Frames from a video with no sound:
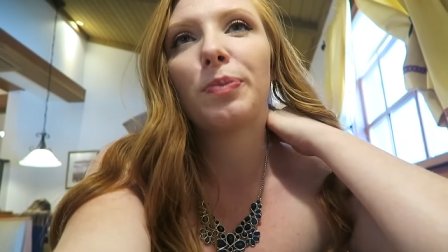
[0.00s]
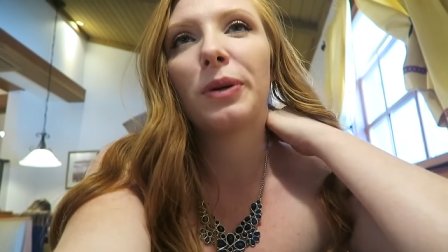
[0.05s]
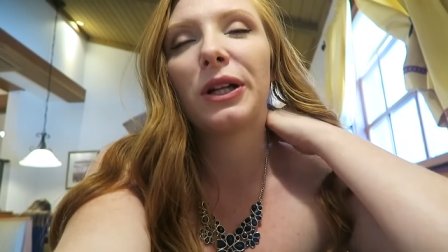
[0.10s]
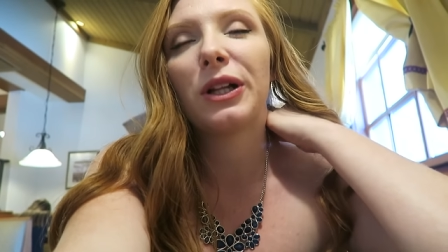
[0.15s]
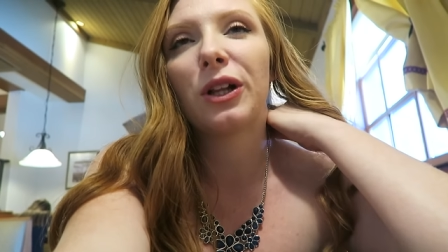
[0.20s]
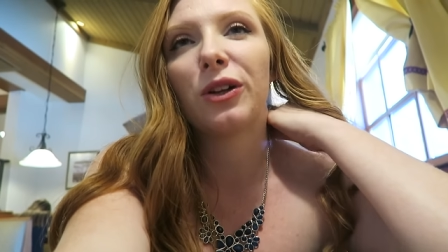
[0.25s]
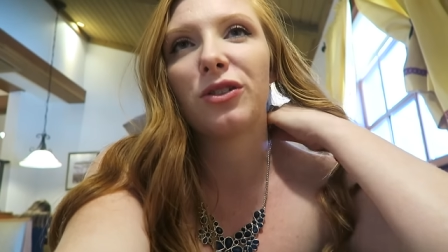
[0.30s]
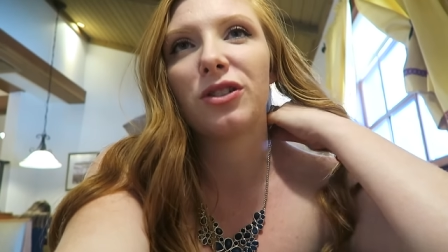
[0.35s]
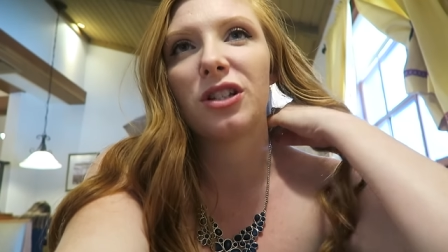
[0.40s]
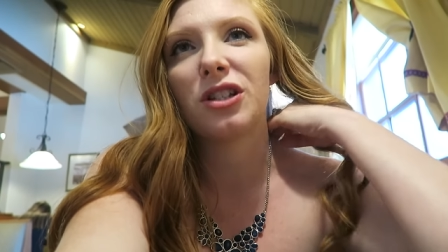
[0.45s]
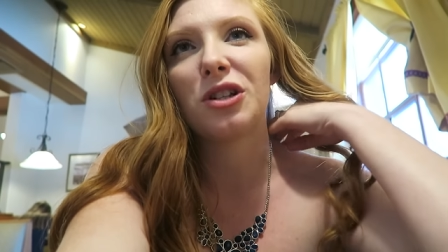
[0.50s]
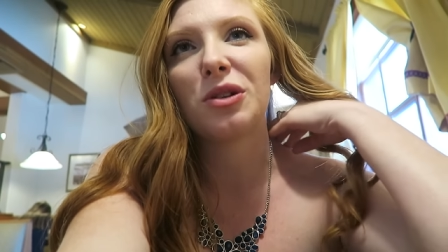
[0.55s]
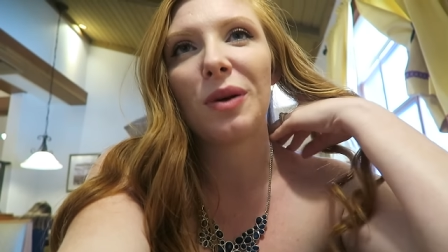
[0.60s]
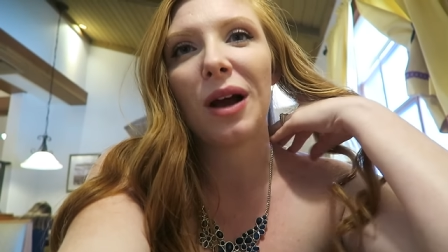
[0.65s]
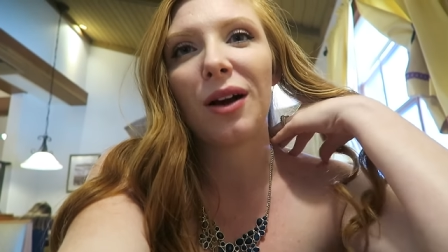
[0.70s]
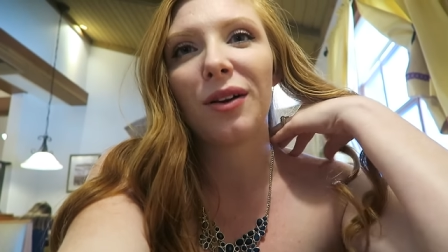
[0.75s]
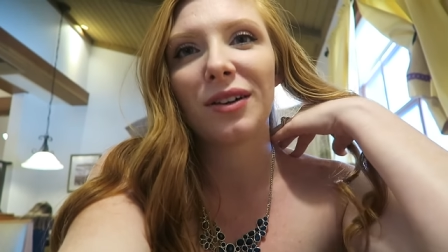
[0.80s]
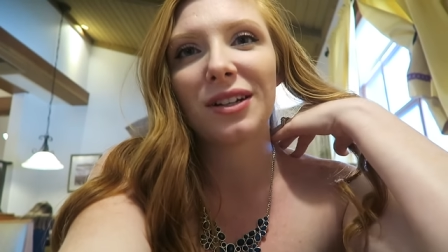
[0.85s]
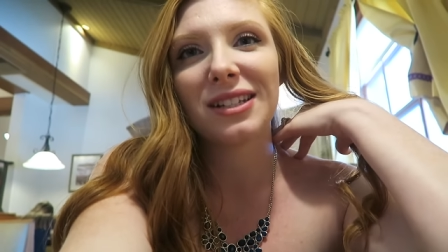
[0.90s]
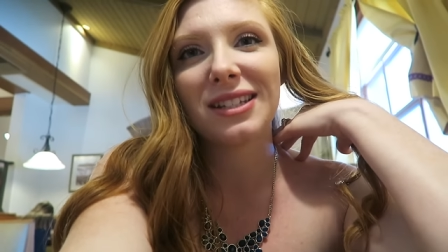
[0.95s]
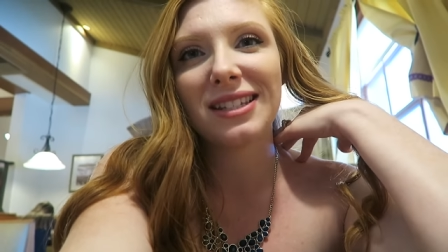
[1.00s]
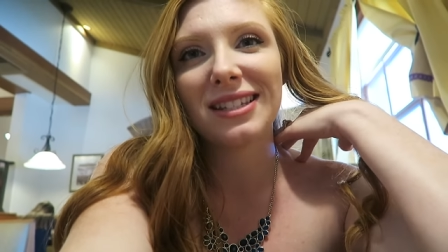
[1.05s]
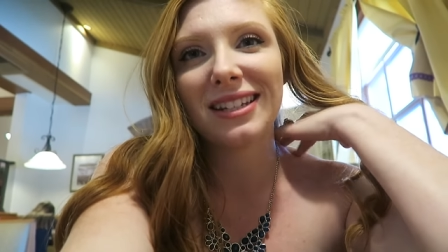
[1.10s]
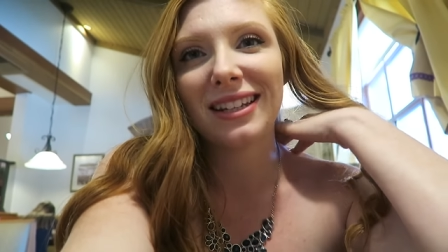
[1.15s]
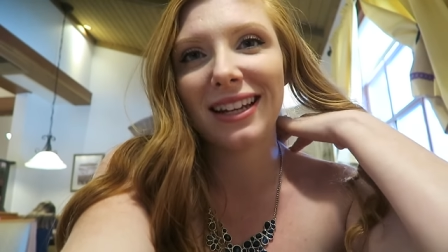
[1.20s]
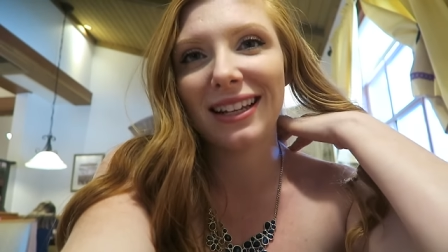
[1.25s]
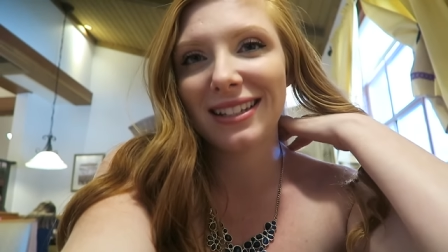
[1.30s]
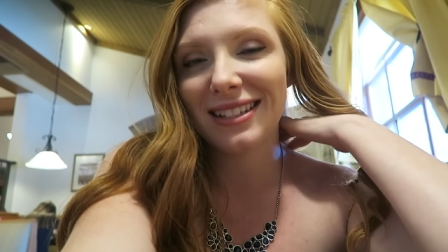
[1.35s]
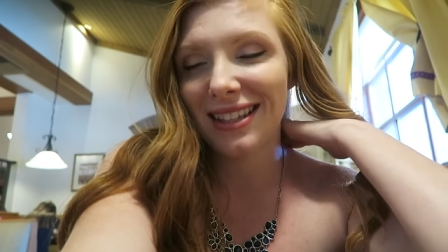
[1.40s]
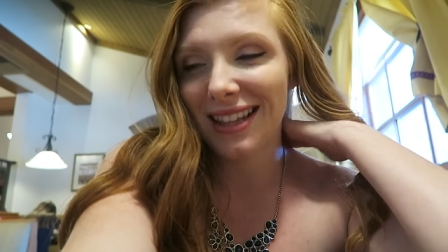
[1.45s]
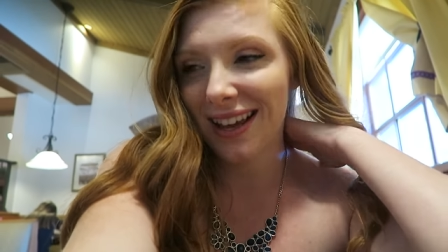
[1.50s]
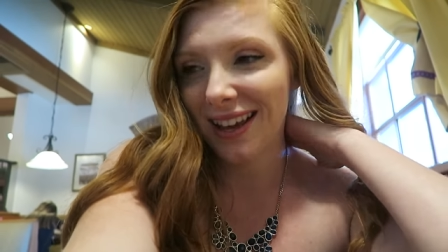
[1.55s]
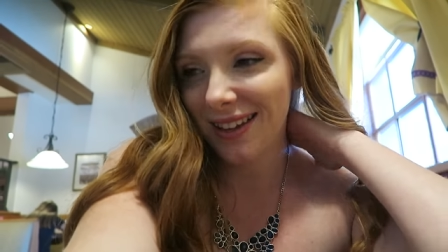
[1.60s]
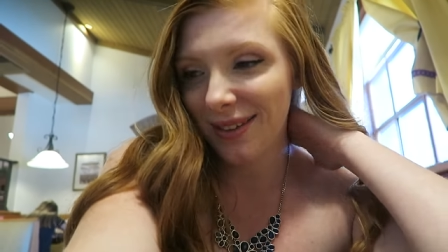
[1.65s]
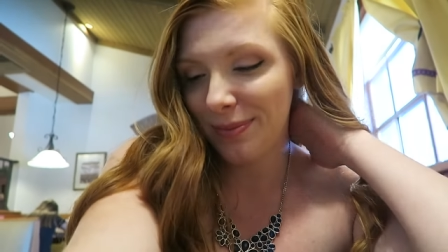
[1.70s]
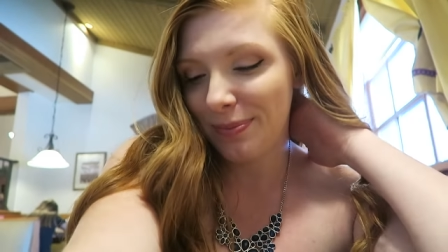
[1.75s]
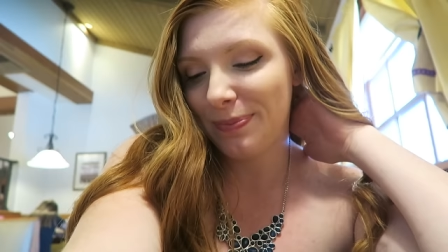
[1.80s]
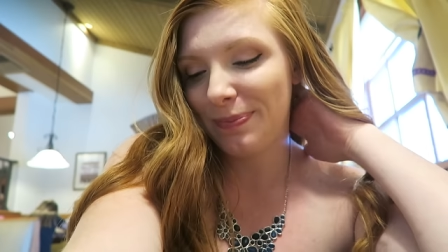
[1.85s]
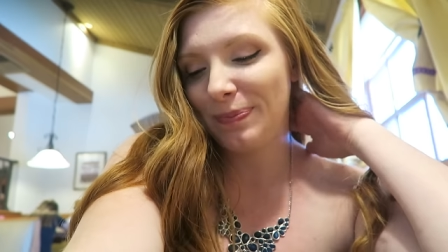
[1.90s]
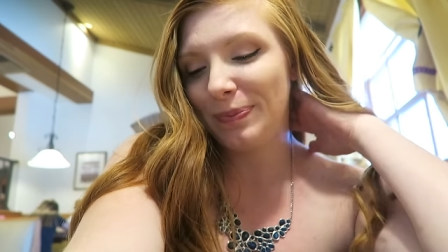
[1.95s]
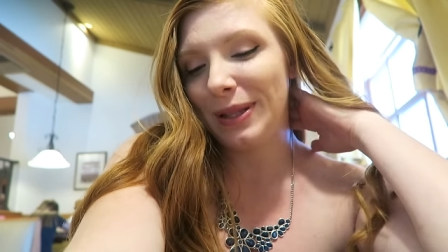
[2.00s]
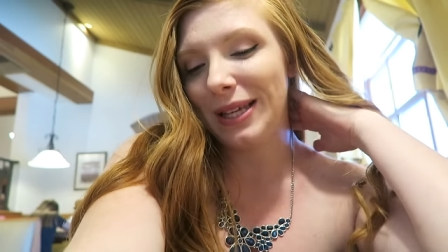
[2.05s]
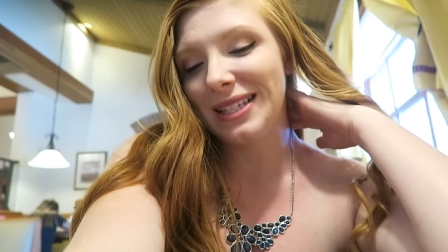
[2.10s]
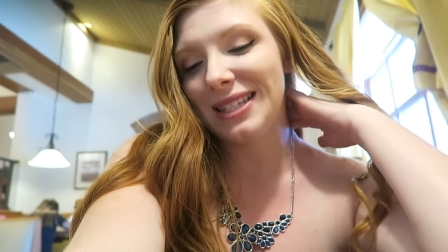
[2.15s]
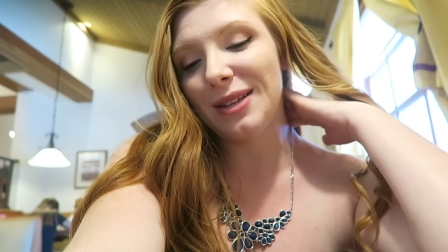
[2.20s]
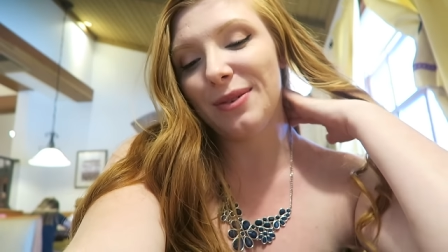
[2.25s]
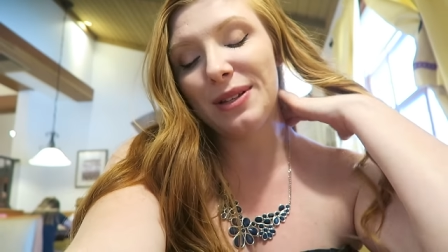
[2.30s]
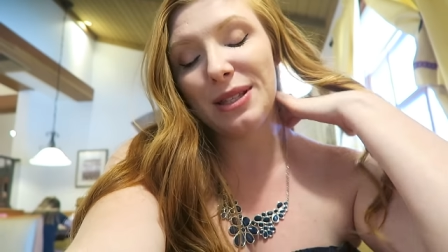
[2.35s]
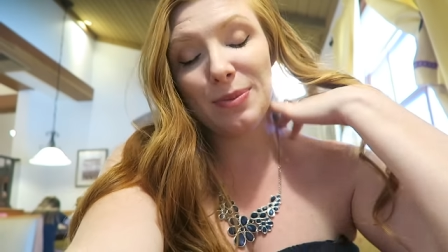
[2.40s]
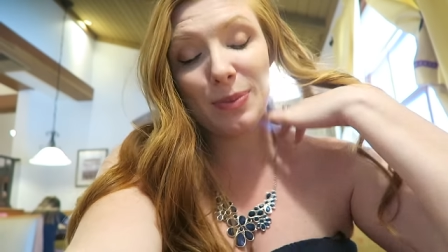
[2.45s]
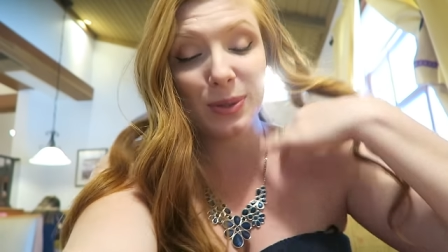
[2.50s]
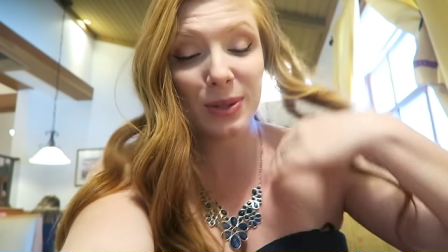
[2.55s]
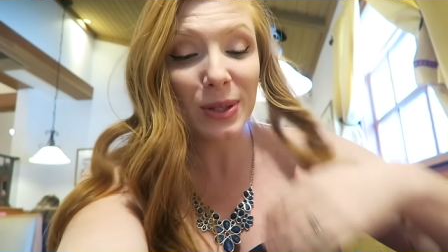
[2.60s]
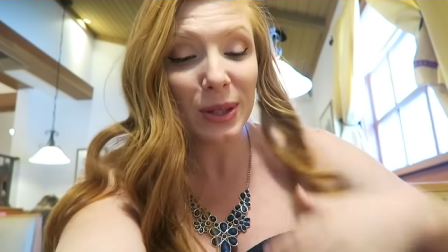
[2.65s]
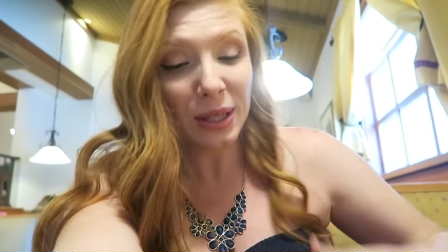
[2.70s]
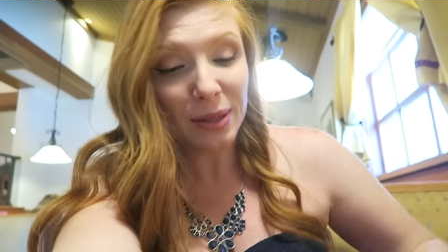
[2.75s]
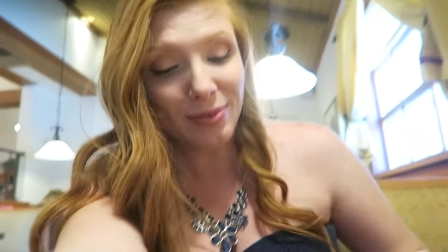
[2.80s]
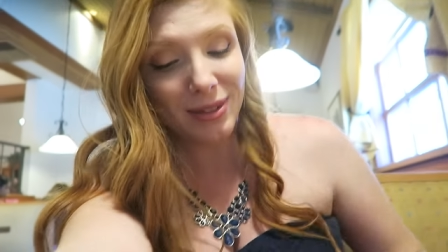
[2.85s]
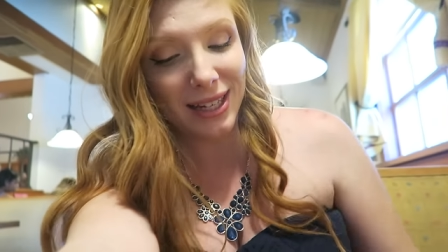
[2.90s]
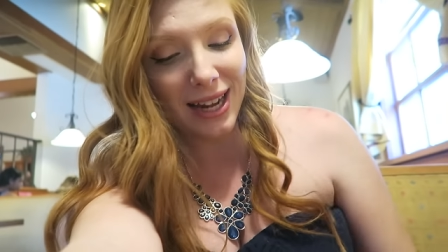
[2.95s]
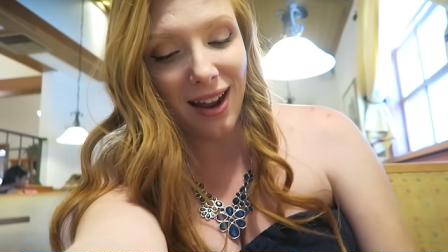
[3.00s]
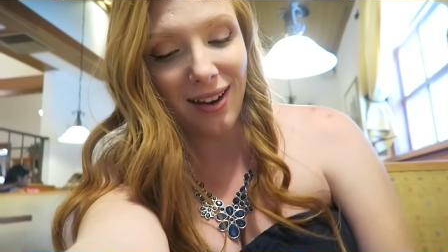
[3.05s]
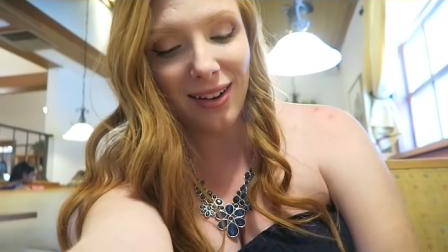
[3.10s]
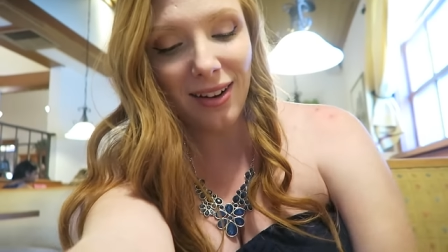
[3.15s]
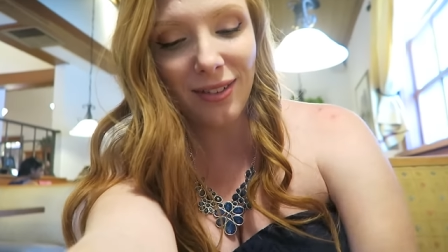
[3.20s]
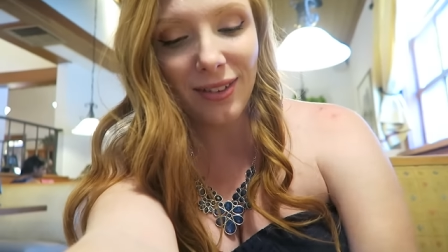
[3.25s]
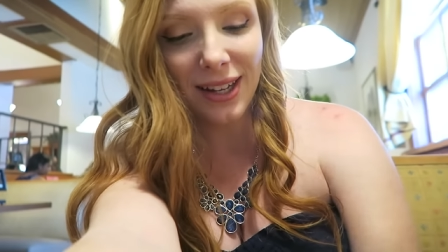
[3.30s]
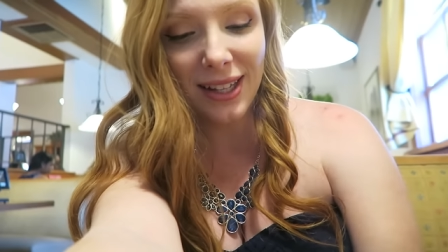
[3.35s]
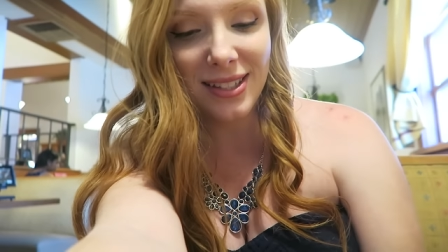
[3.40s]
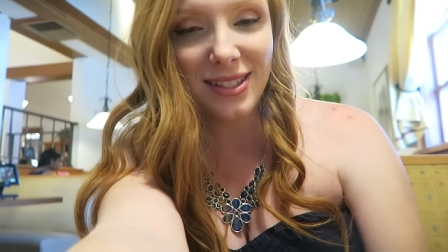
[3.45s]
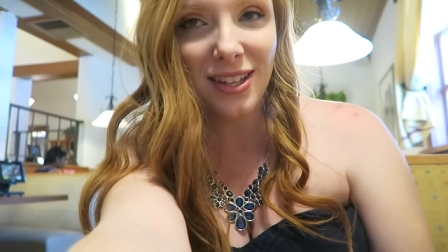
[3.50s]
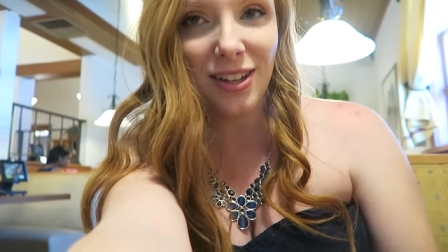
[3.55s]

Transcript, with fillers: pretty close to two hours to get to that place that was supposed to only be an hour away.